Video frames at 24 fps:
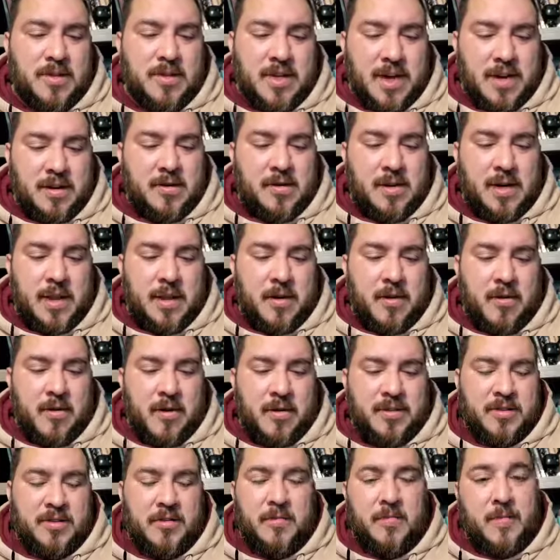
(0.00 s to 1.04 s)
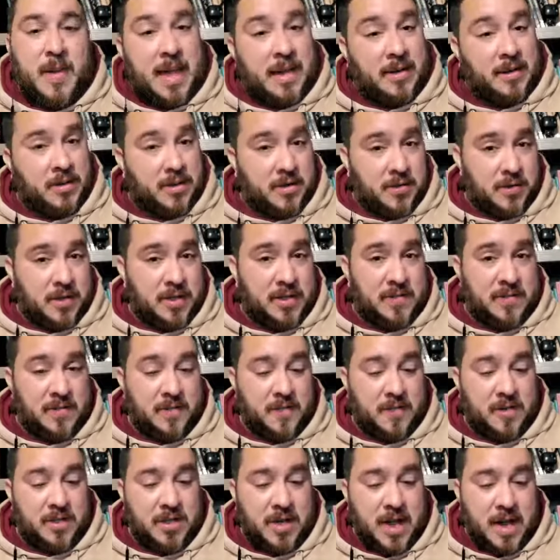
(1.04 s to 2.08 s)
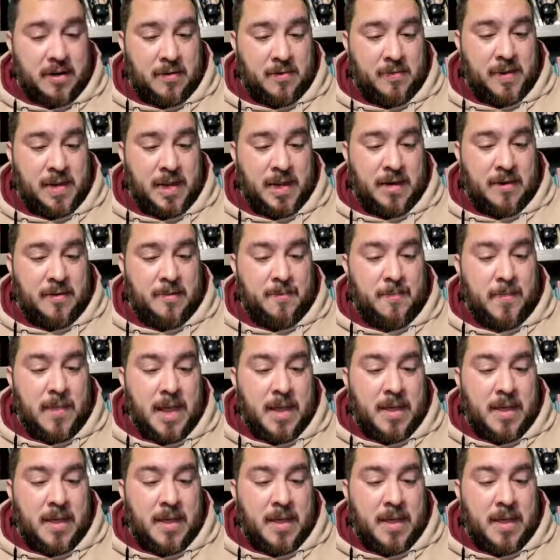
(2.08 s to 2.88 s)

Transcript: generally are also a bad choice for Shadow Blade.